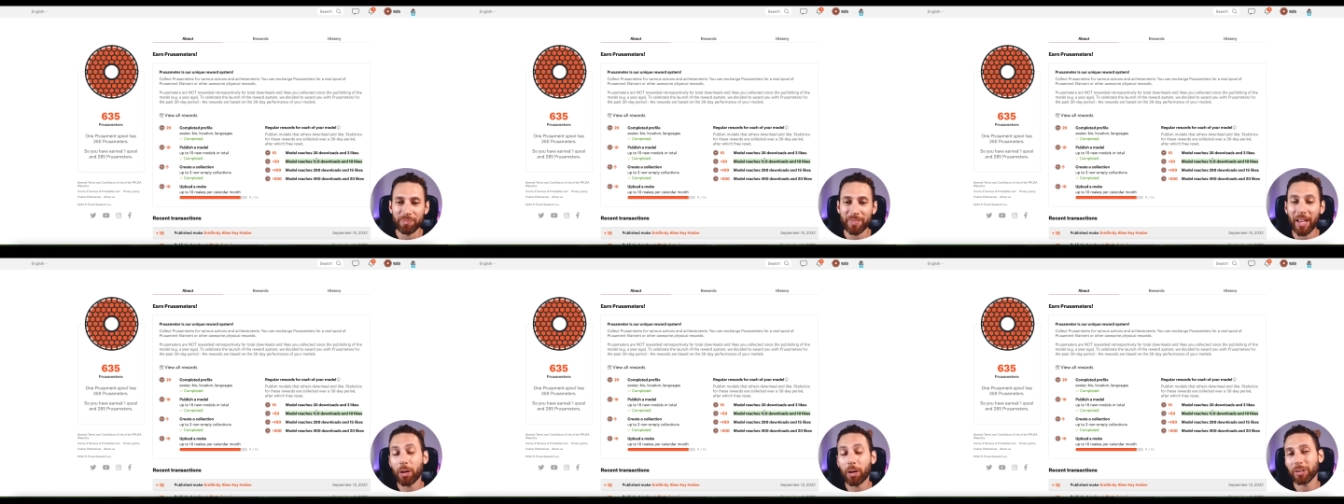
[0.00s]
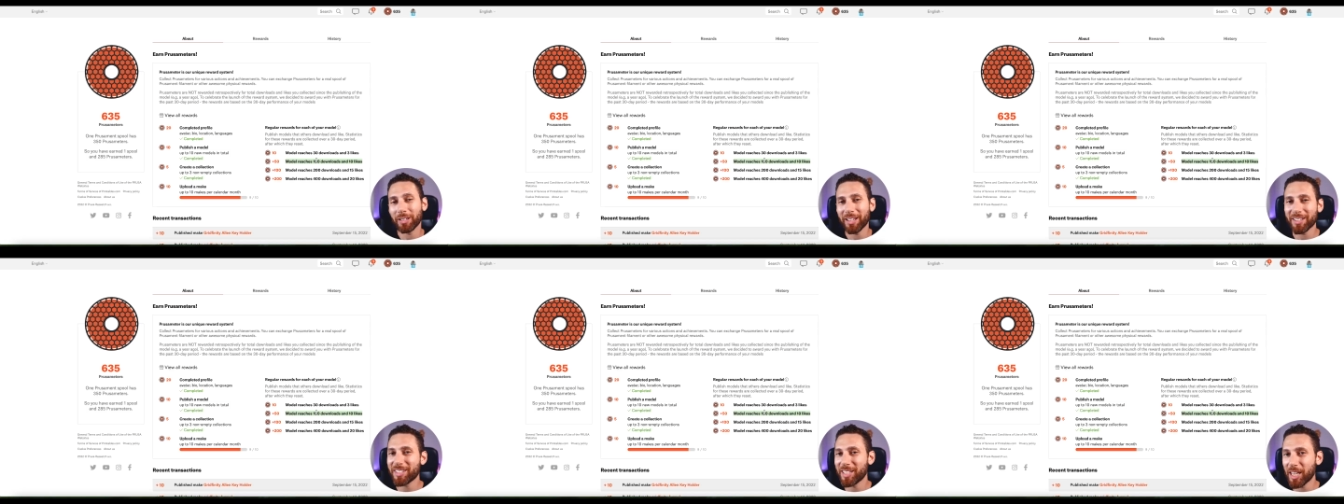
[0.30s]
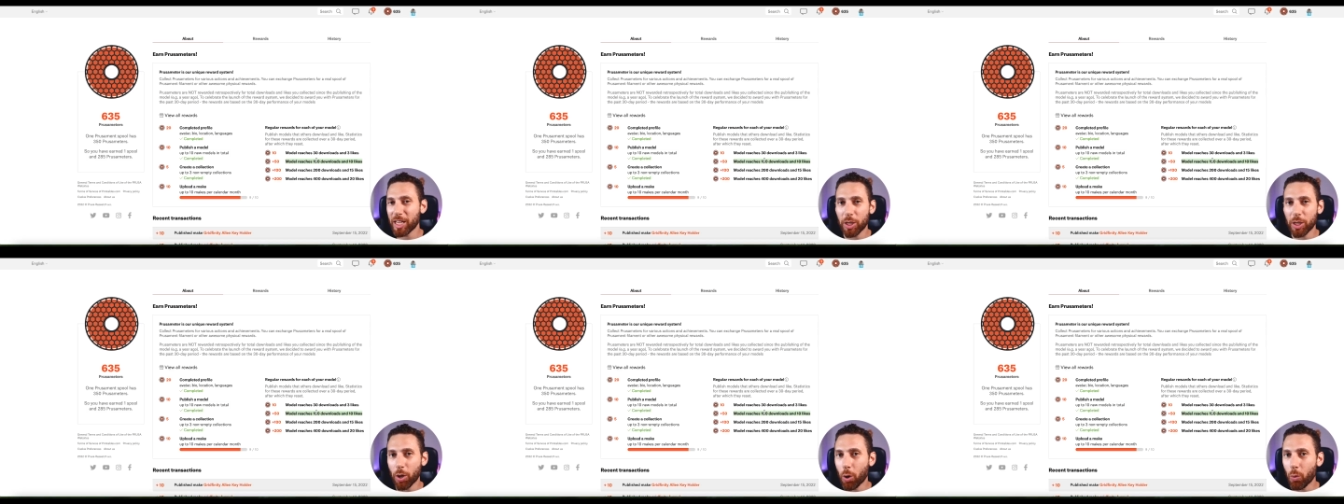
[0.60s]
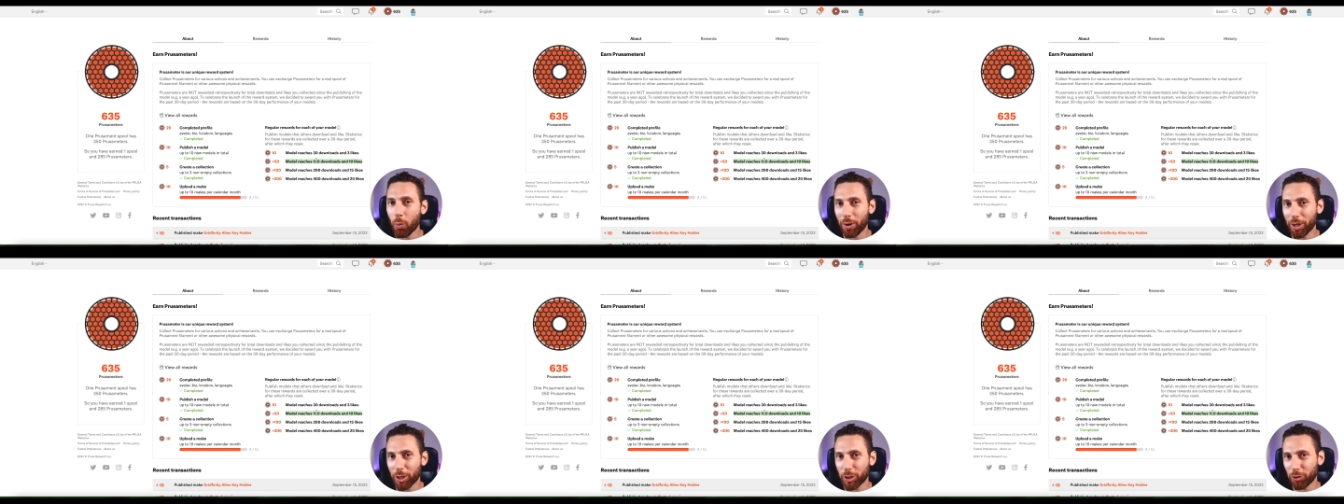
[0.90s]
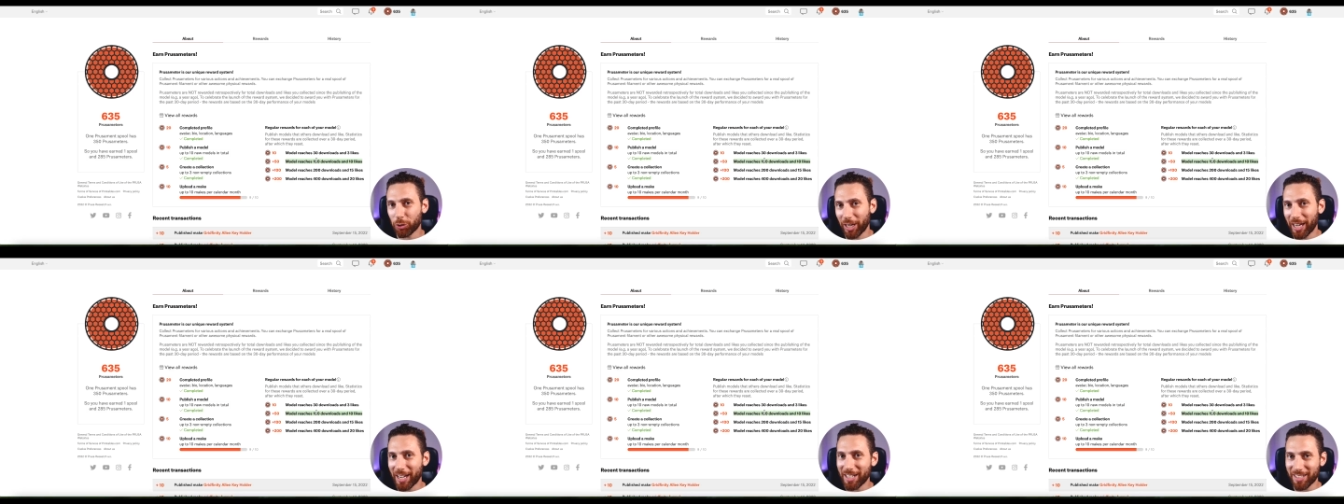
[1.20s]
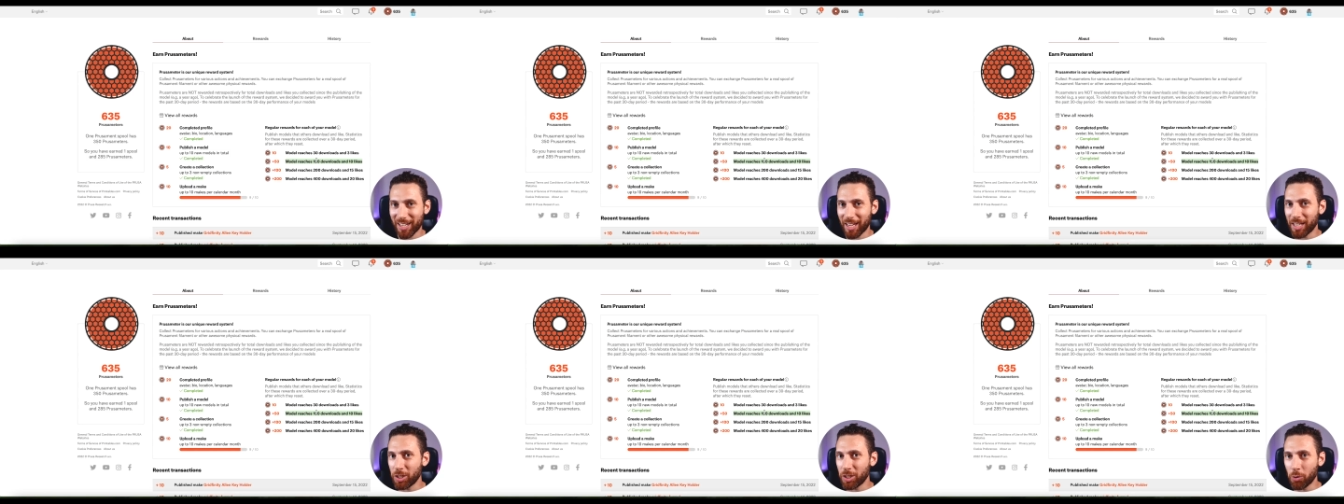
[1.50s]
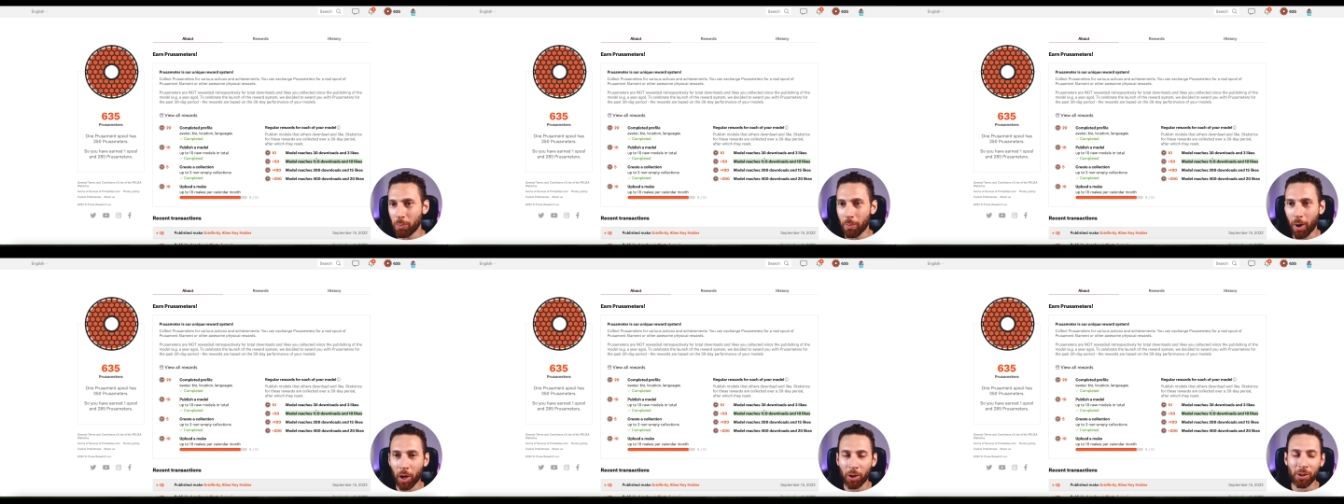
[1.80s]
Now, let's say you don't want to create 10
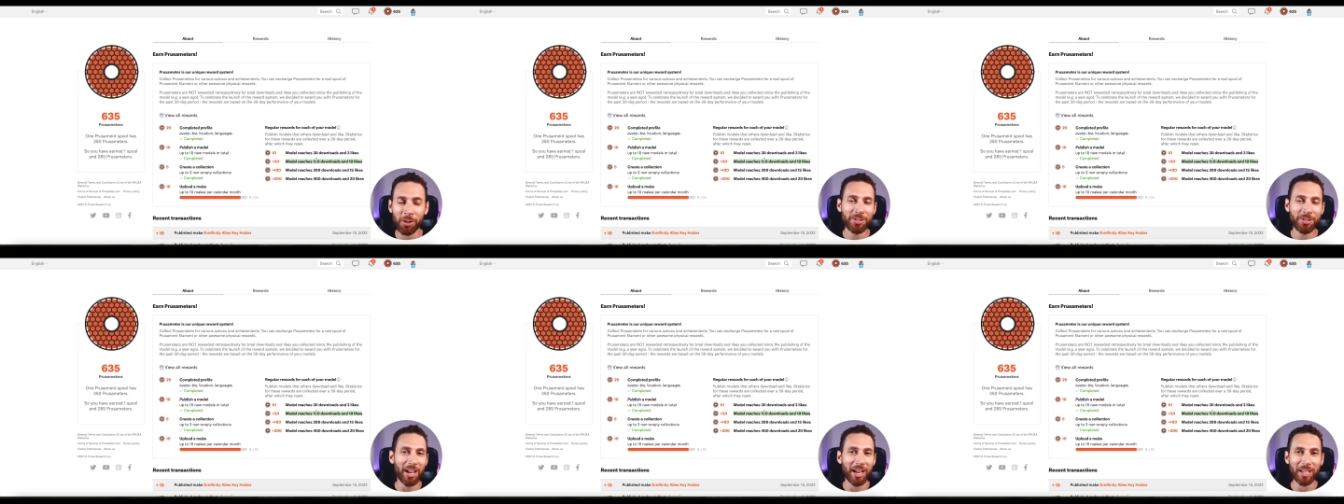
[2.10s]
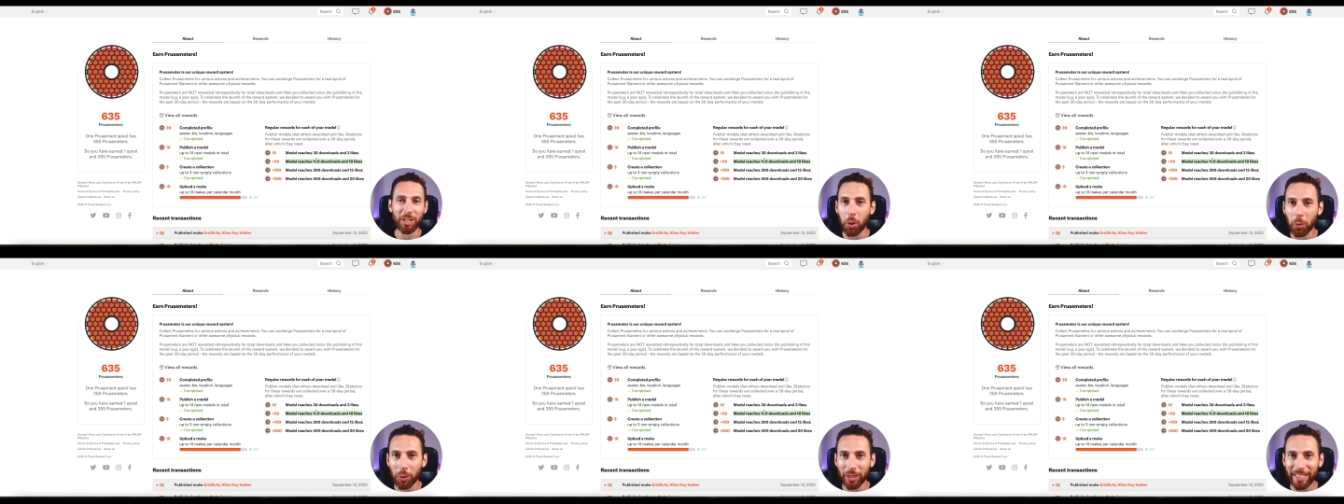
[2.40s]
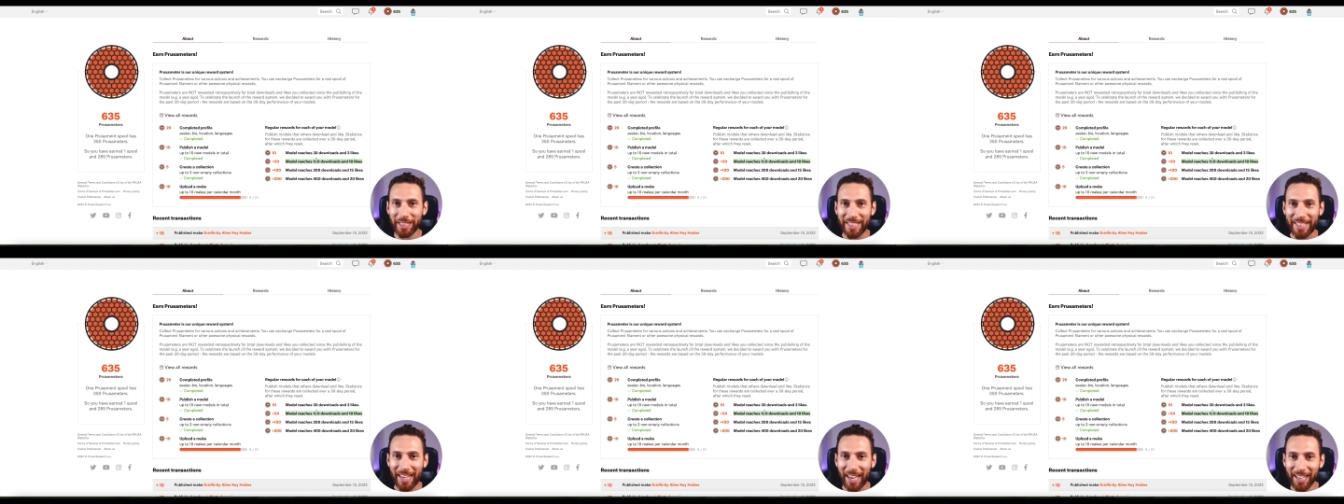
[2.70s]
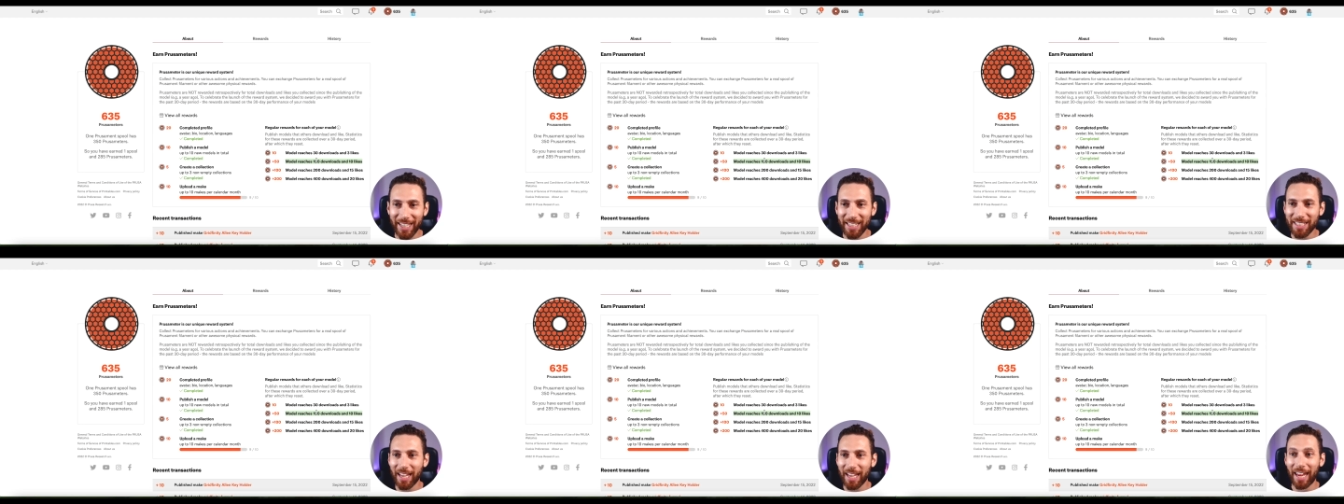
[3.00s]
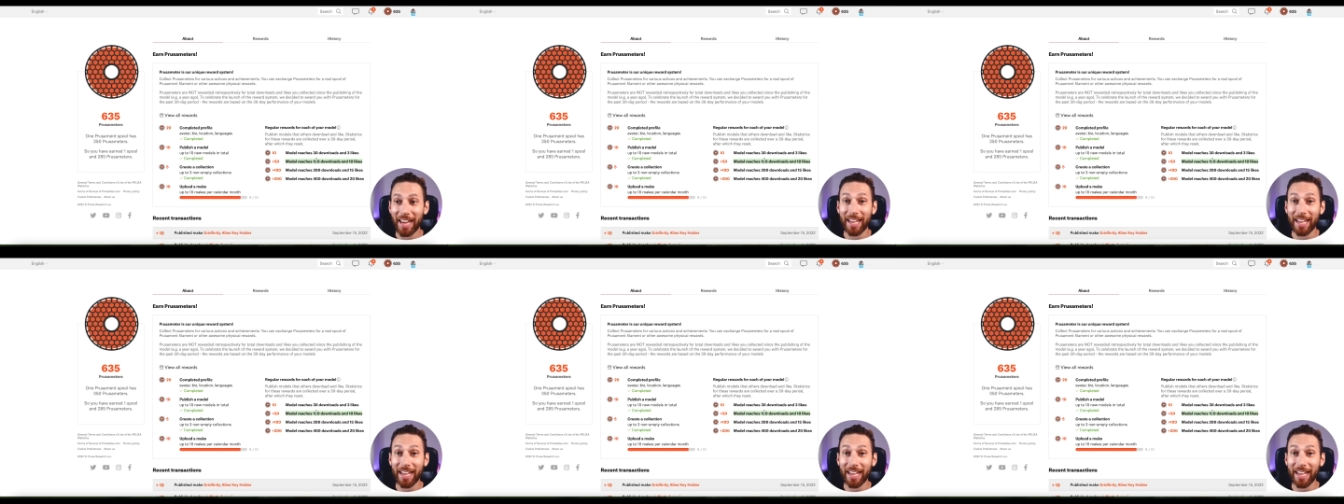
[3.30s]
new models. I totally get it.